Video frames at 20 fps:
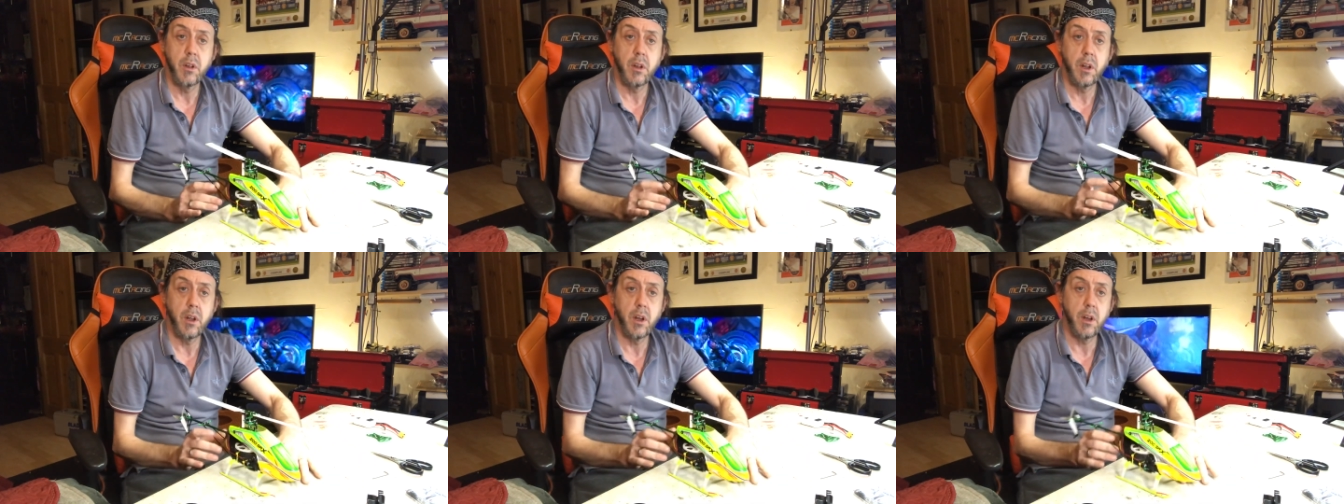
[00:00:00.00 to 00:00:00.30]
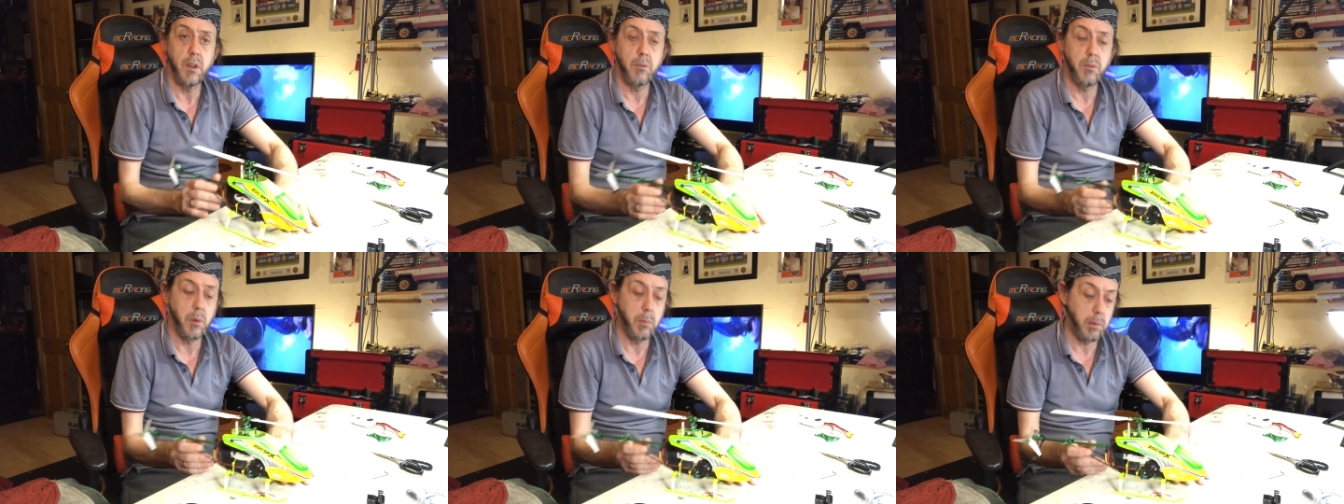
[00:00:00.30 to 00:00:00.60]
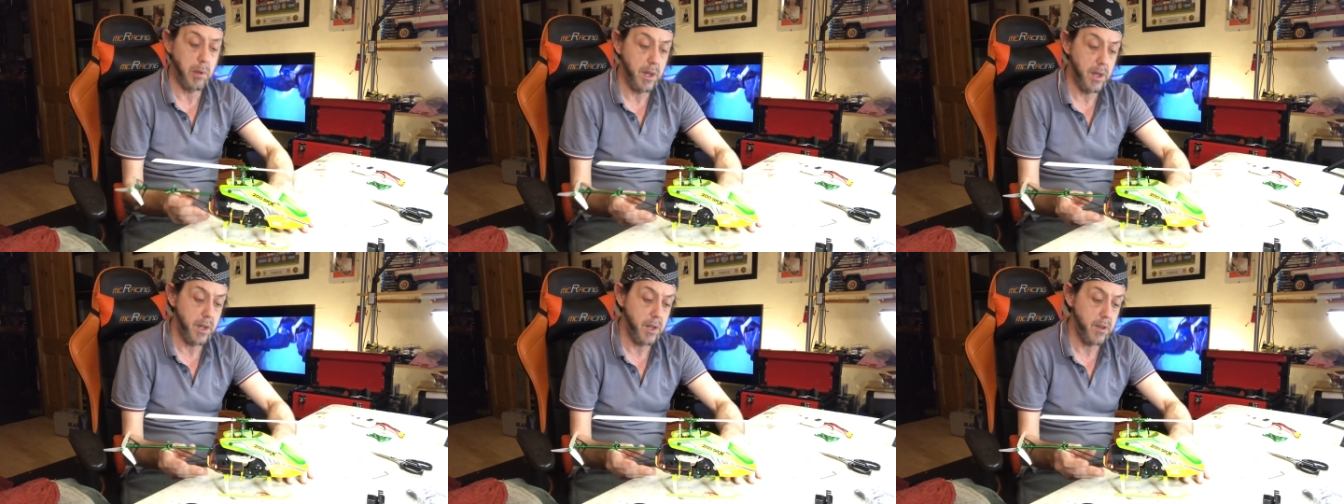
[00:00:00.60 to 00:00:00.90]
the
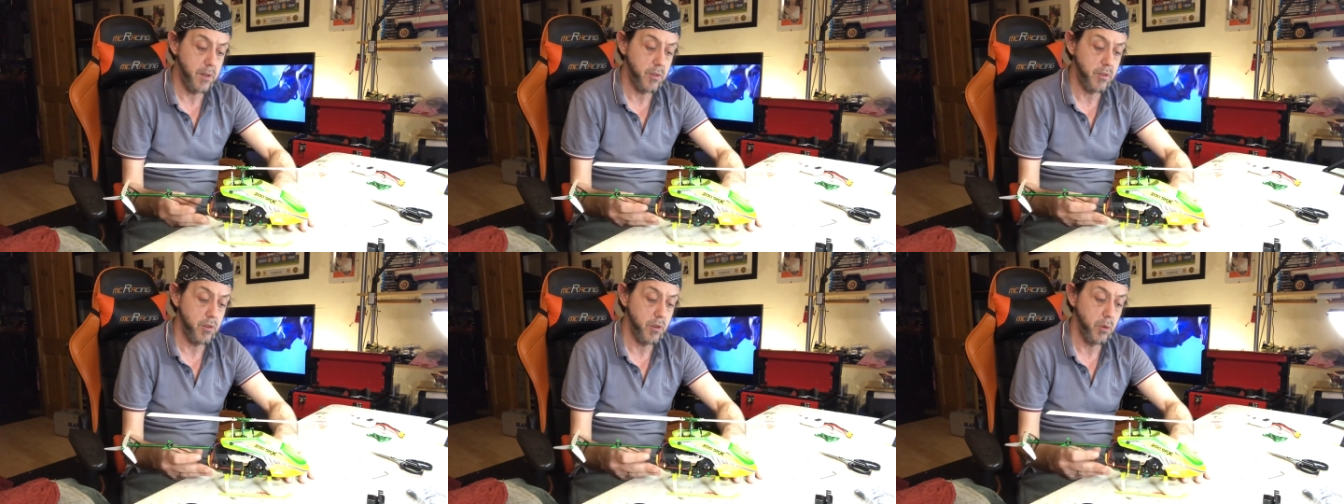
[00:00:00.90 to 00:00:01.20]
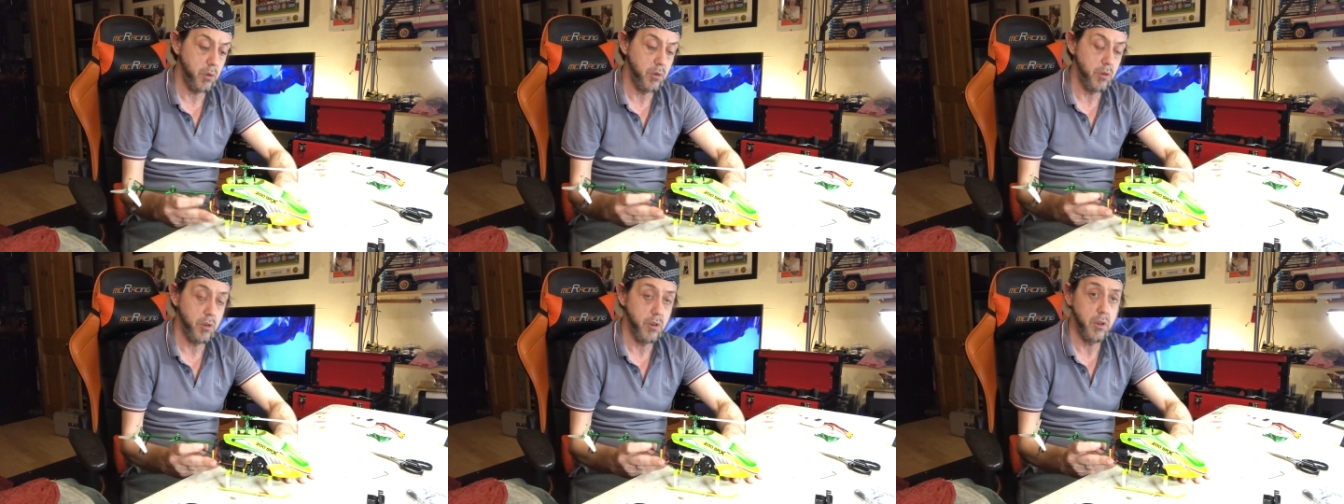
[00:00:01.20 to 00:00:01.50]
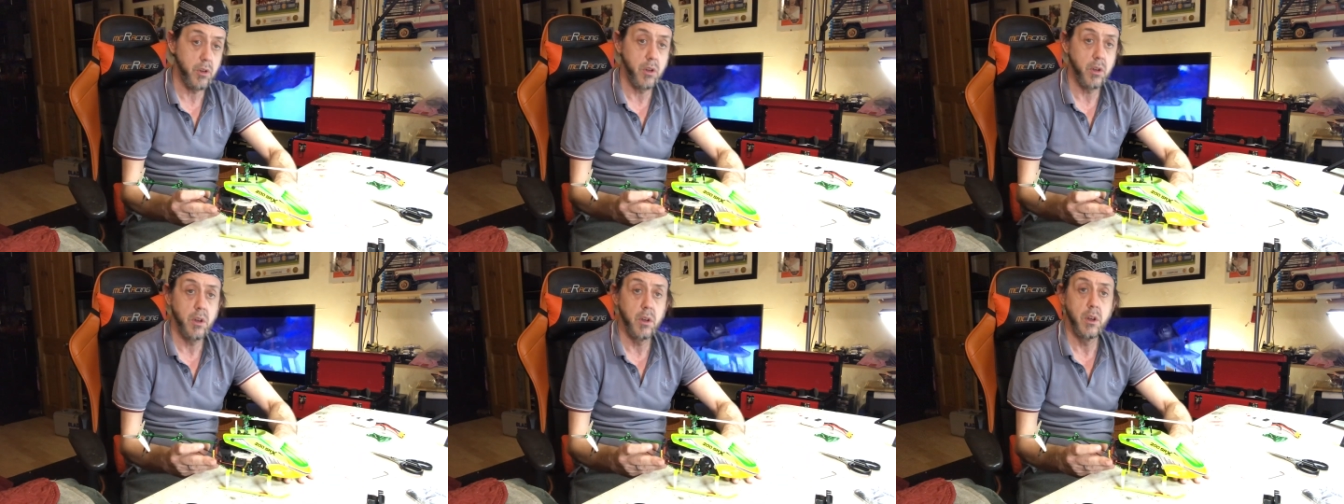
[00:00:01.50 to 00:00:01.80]
Blade 200
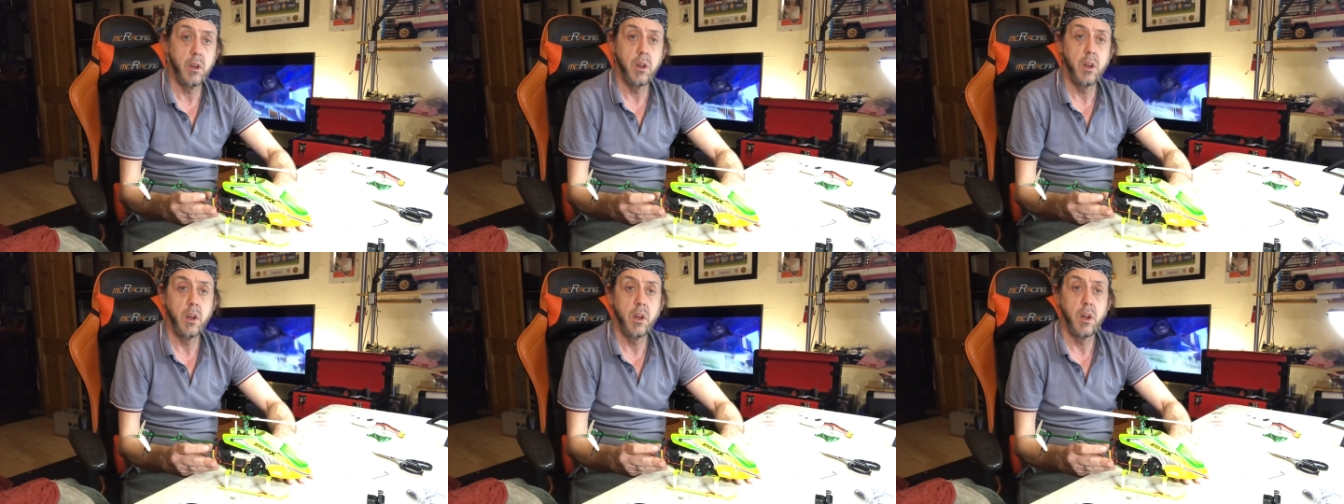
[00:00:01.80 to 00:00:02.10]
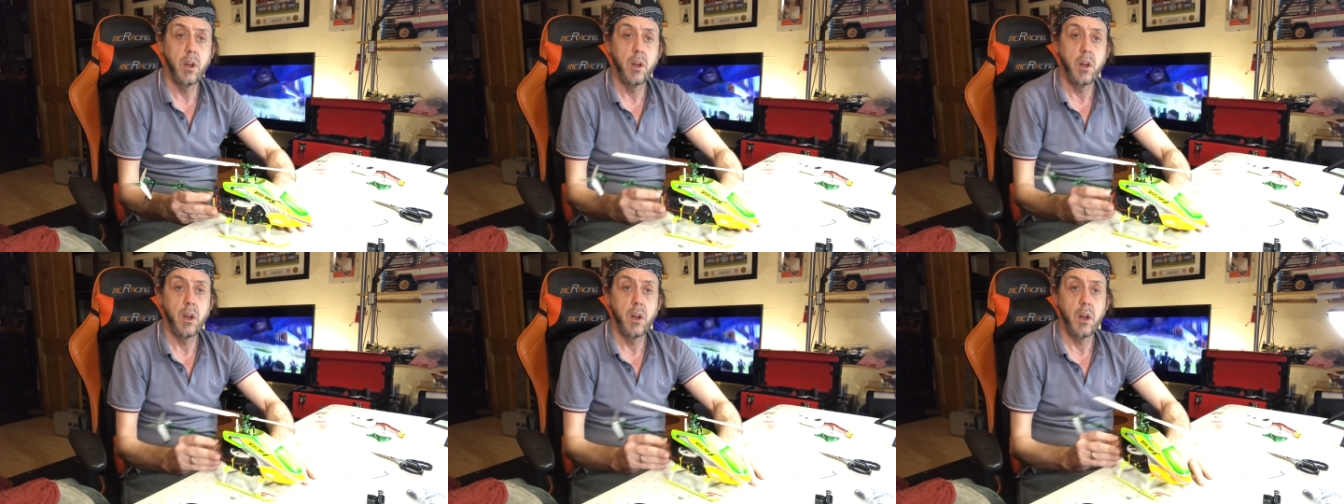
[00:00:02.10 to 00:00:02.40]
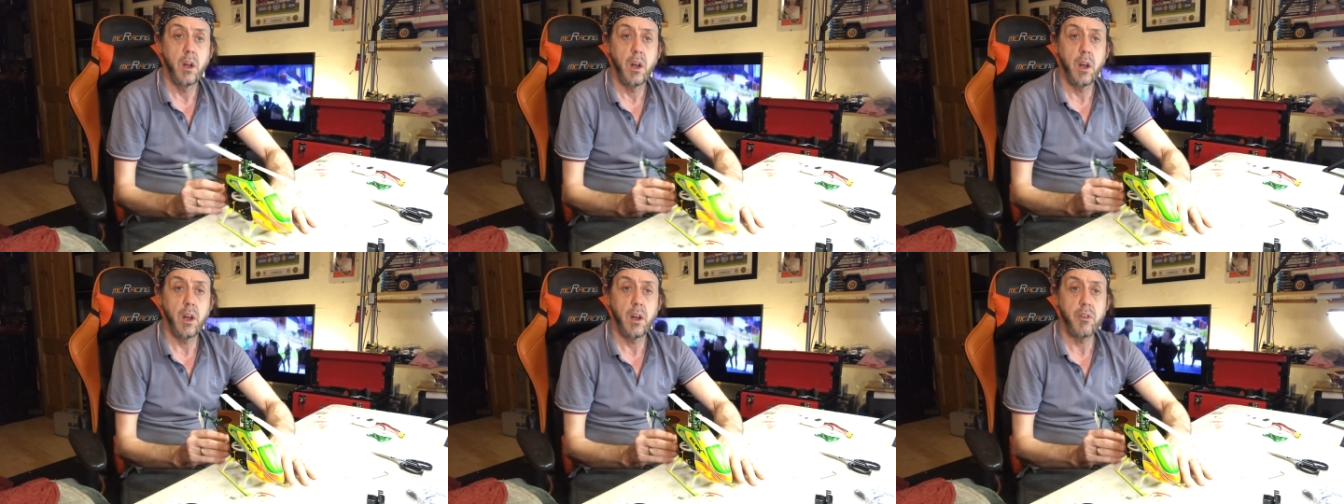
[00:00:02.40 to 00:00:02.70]

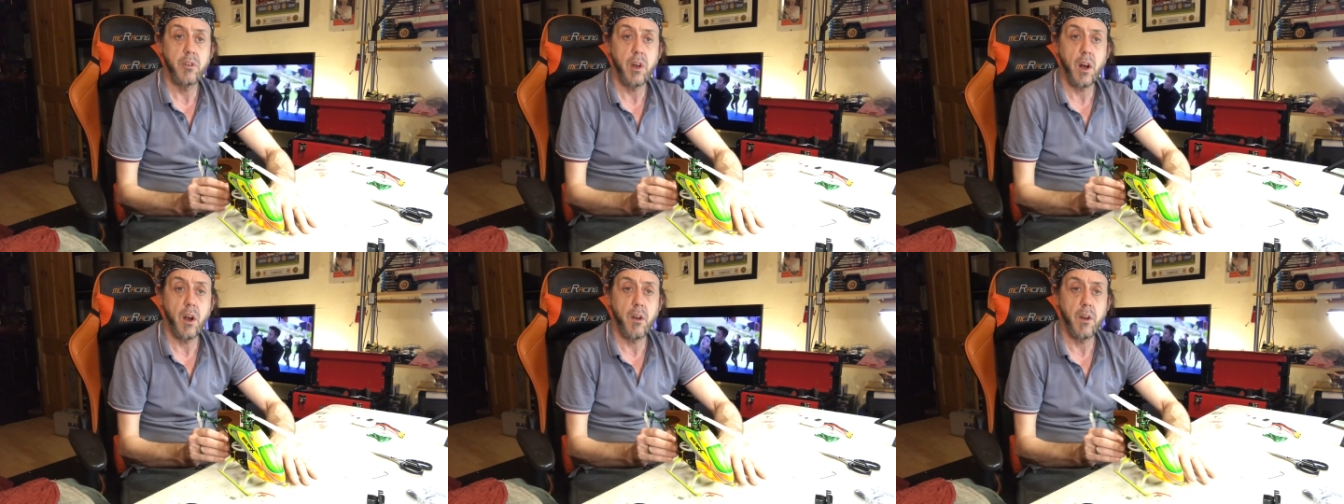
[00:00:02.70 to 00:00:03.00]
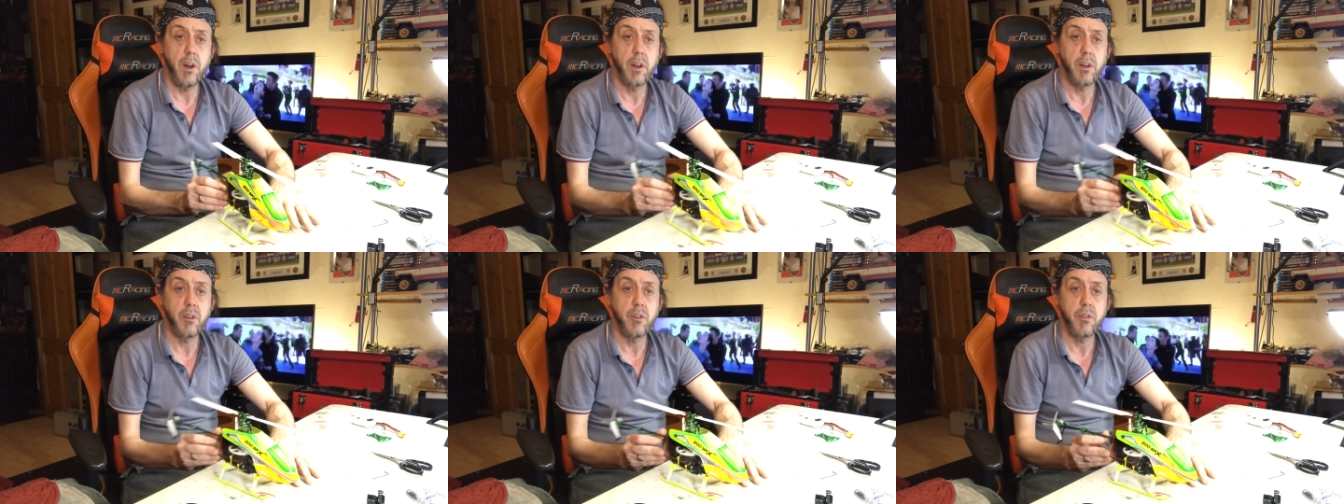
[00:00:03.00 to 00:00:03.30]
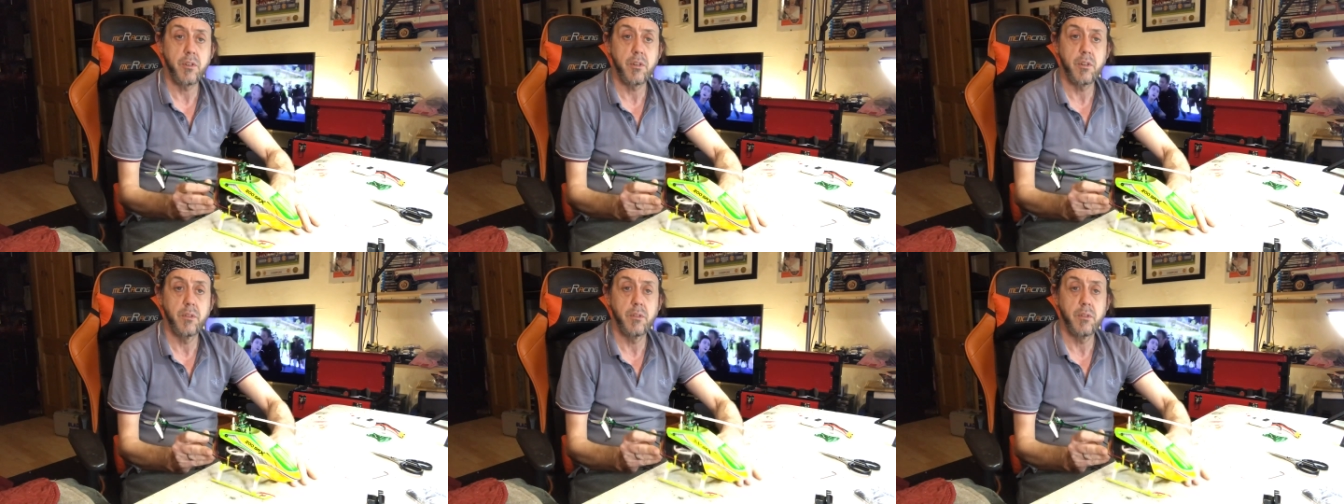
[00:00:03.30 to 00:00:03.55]
SRX.